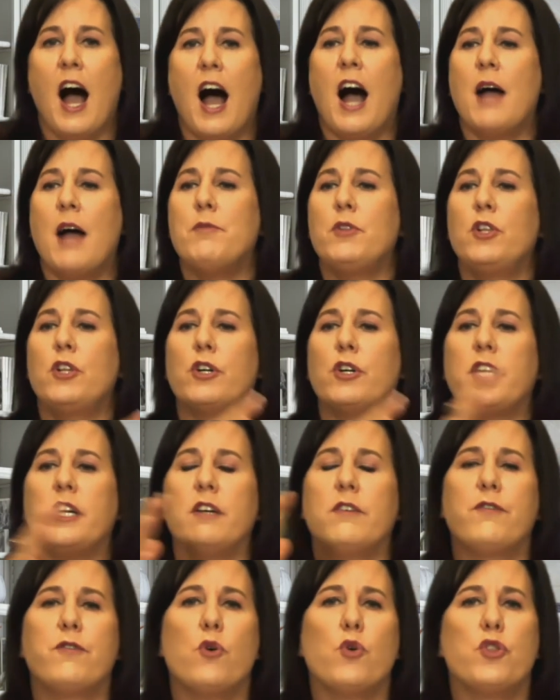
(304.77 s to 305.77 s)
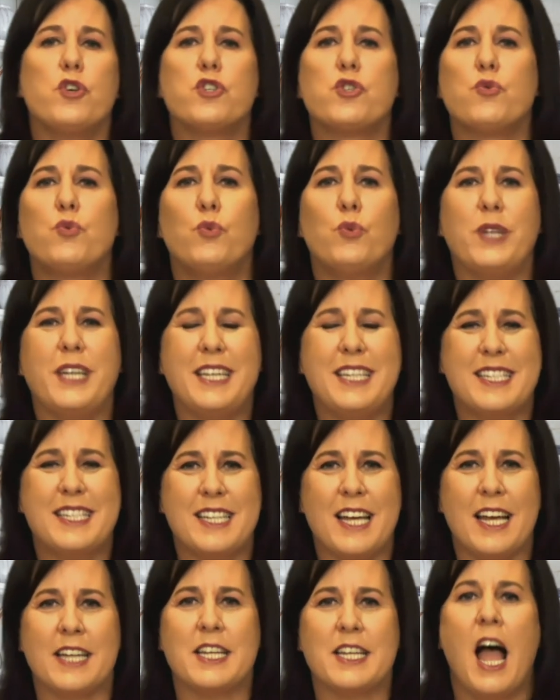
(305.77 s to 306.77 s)
I'm looking for this
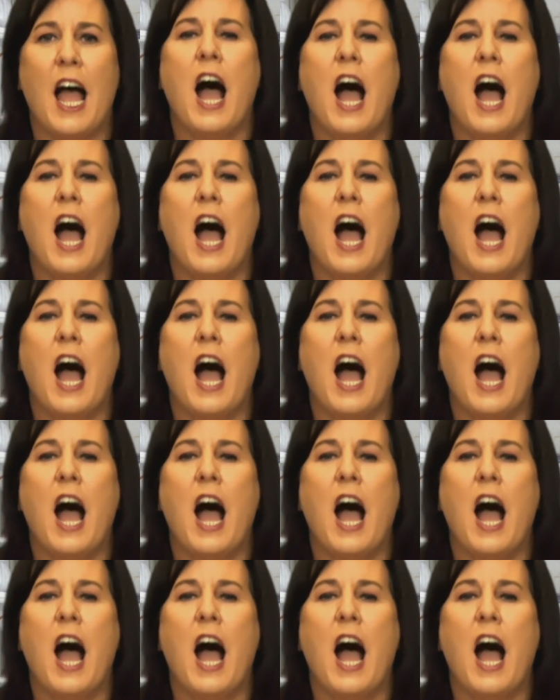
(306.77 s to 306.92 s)
reset.